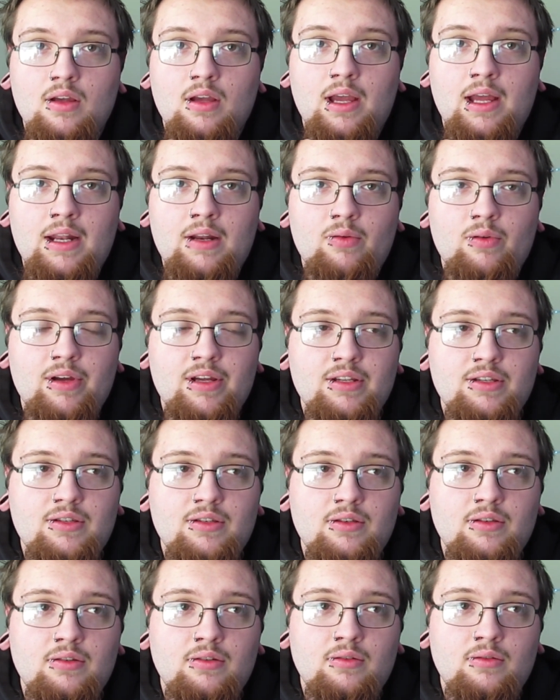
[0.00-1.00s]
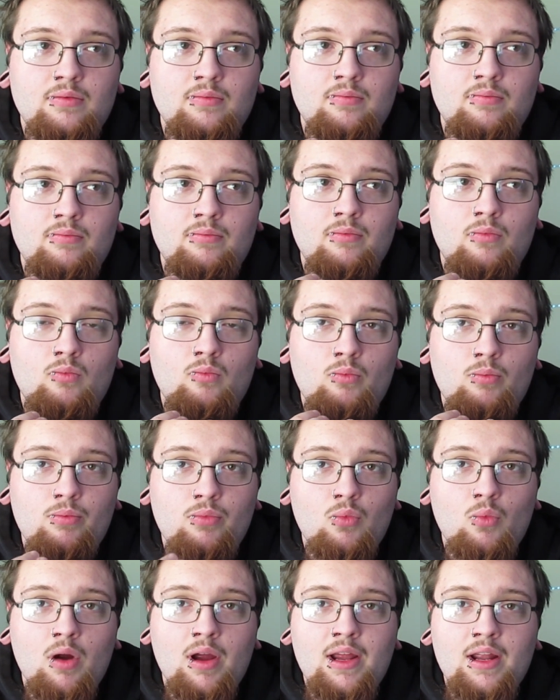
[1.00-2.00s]
Anyways,
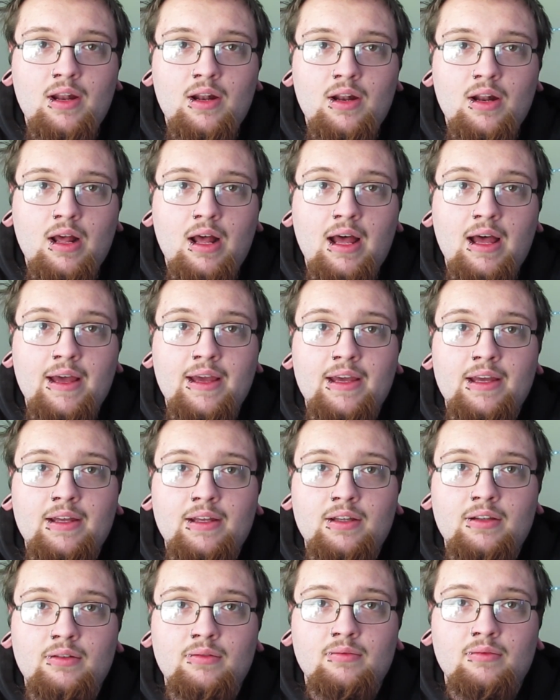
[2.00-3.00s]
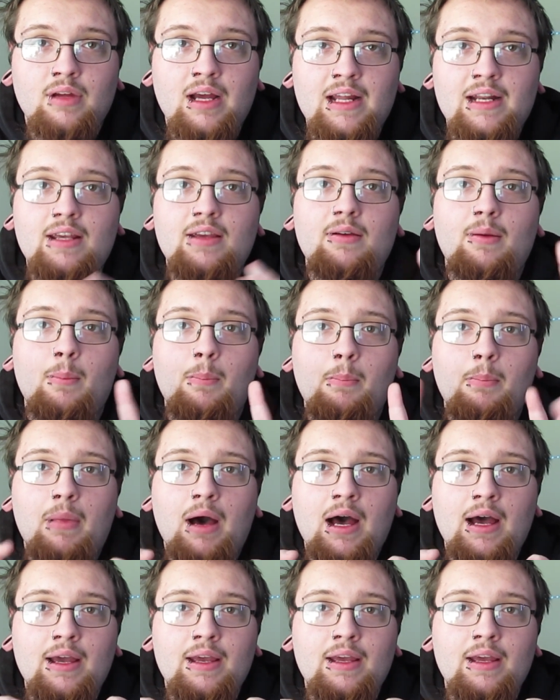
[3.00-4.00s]
when I didn't
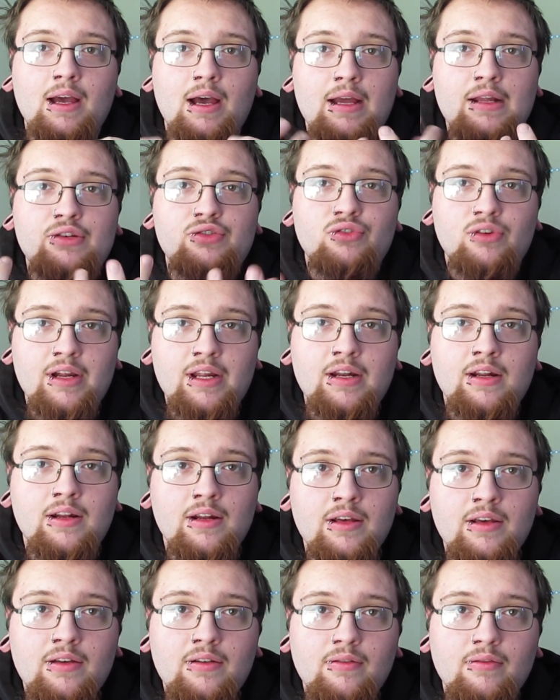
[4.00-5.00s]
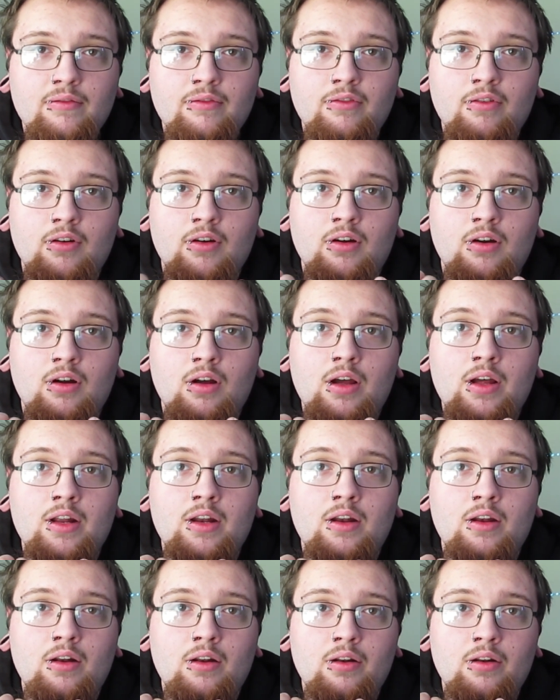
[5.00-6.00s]
buy it, I traded it for
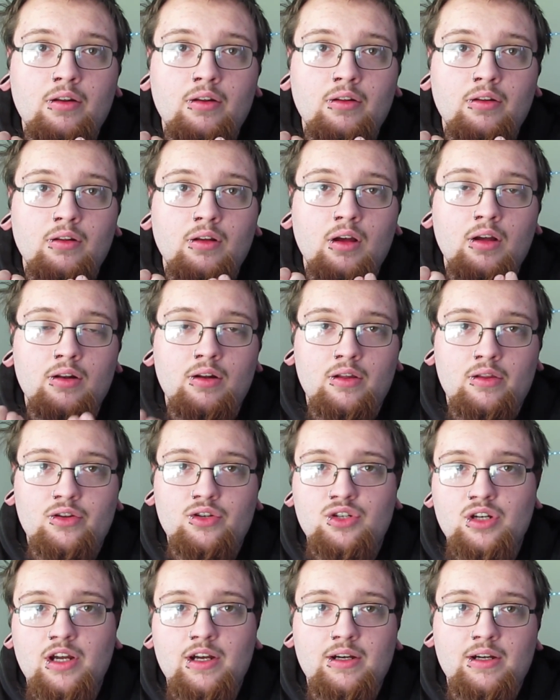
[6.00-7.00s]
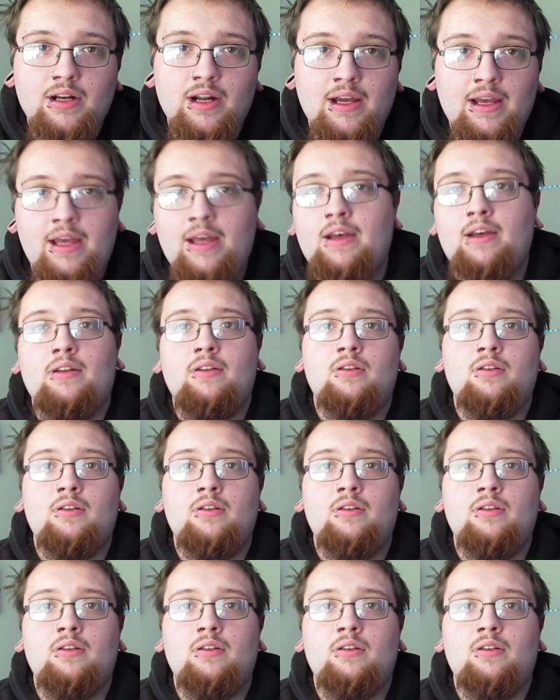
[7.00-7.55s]
another shotgun I had.